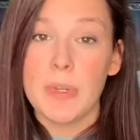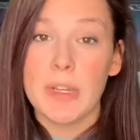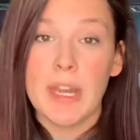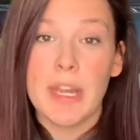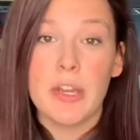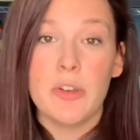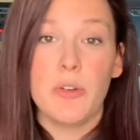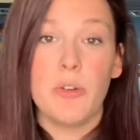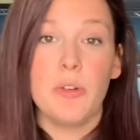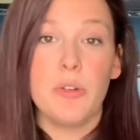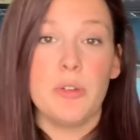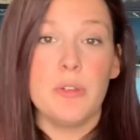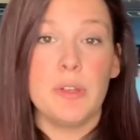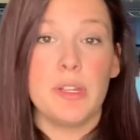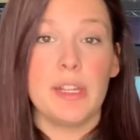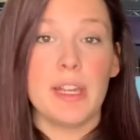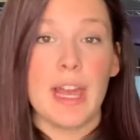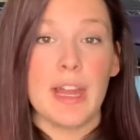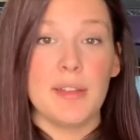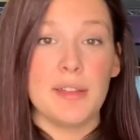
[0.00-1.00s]
Knight and Noel, who you
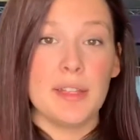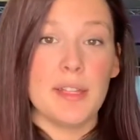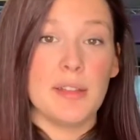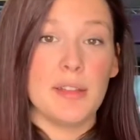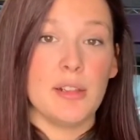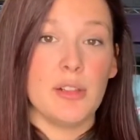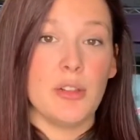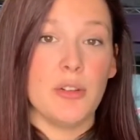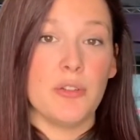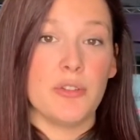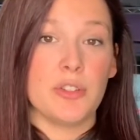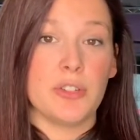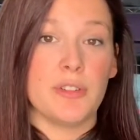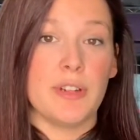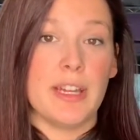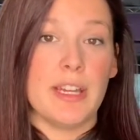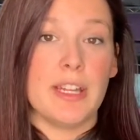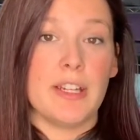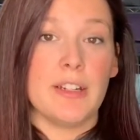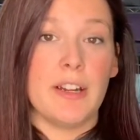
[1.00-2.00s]
can kind of see his enclosure
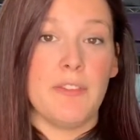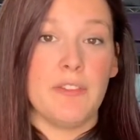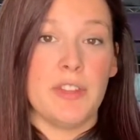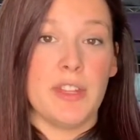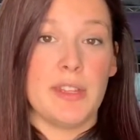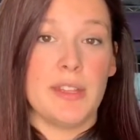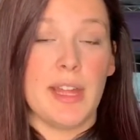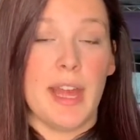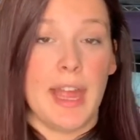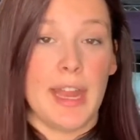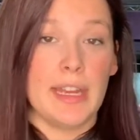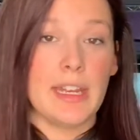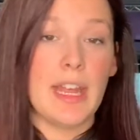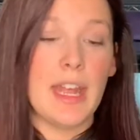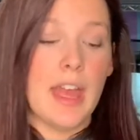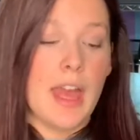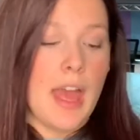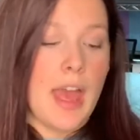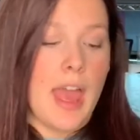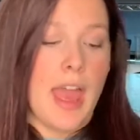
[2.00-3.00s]
right here off to the side,
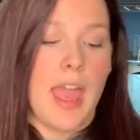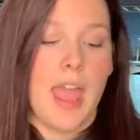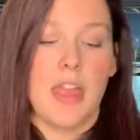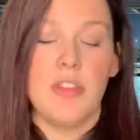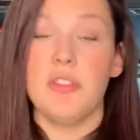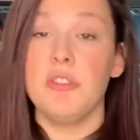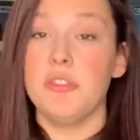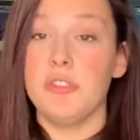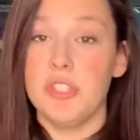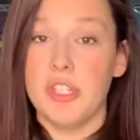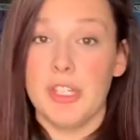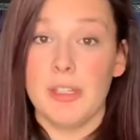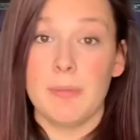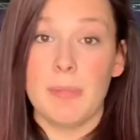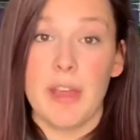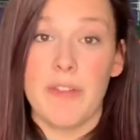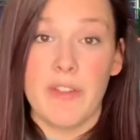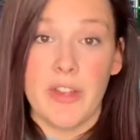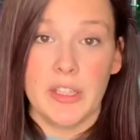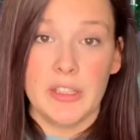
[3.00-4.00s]
and Eugene,
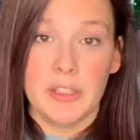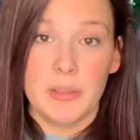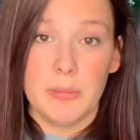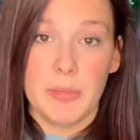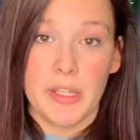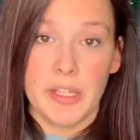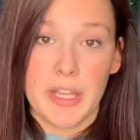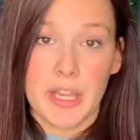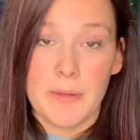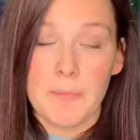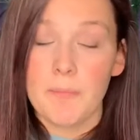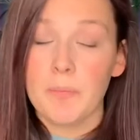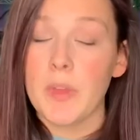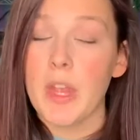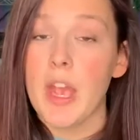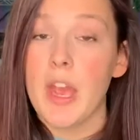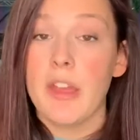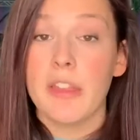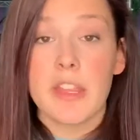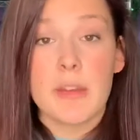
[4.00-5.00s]
my veiled chameleon,
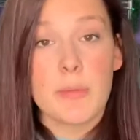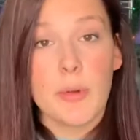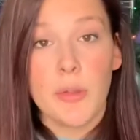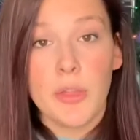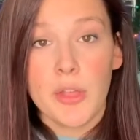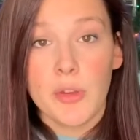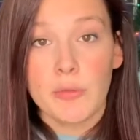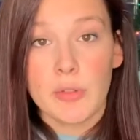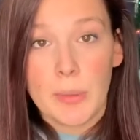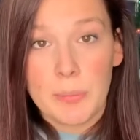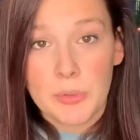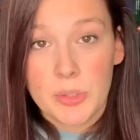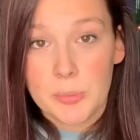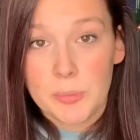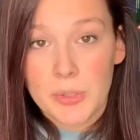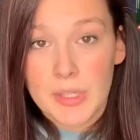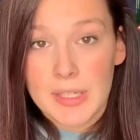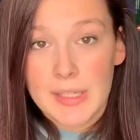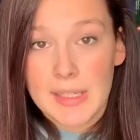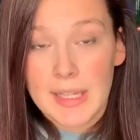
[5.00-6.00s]
they're both in Rupture
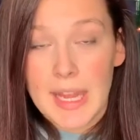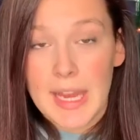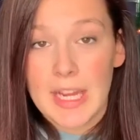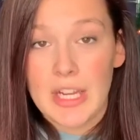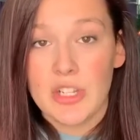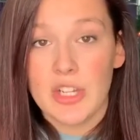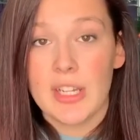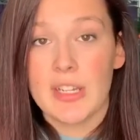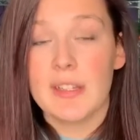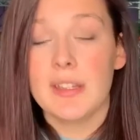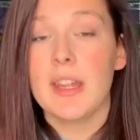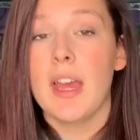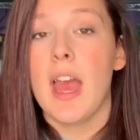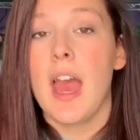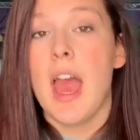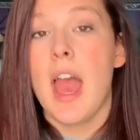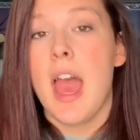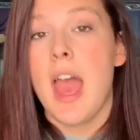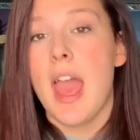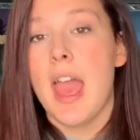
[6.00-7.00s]
Breeze cages,
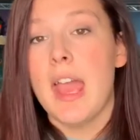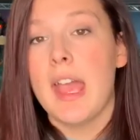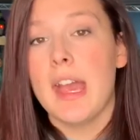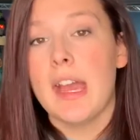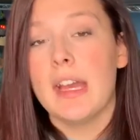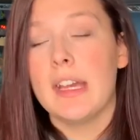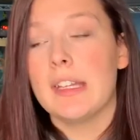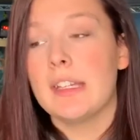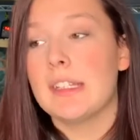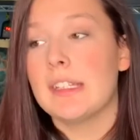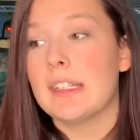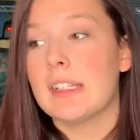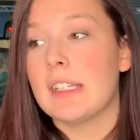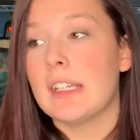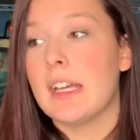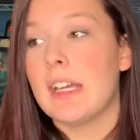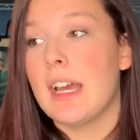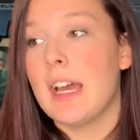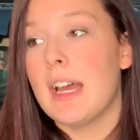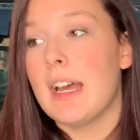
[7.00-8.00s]
and
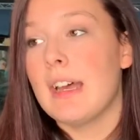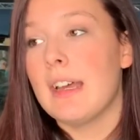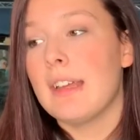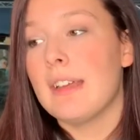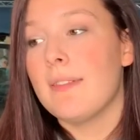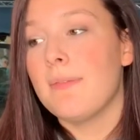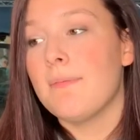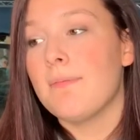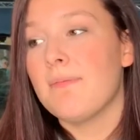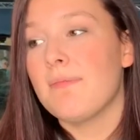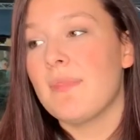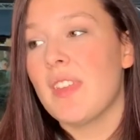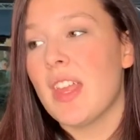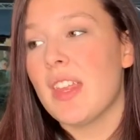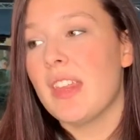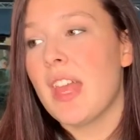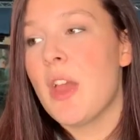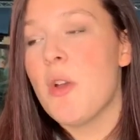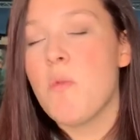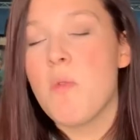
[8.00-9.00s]

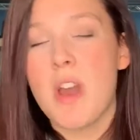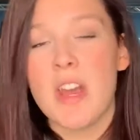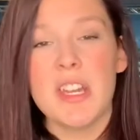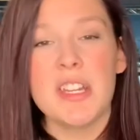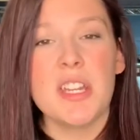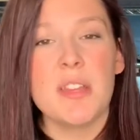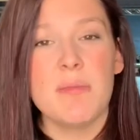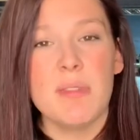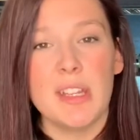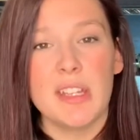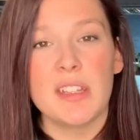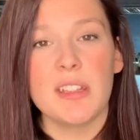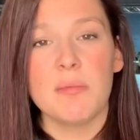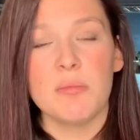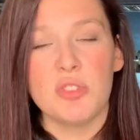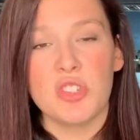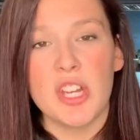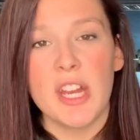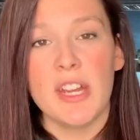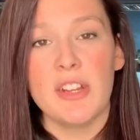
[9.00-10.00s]
I wanted to make
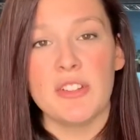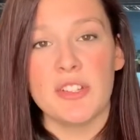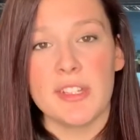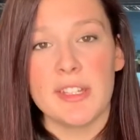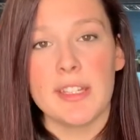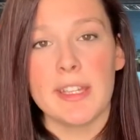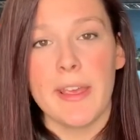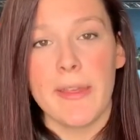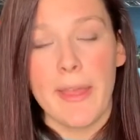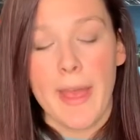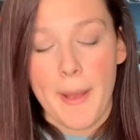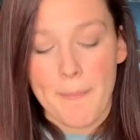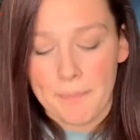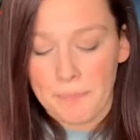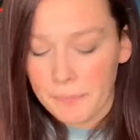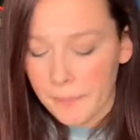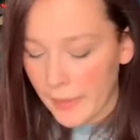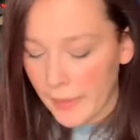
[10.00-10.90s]
some changes to them.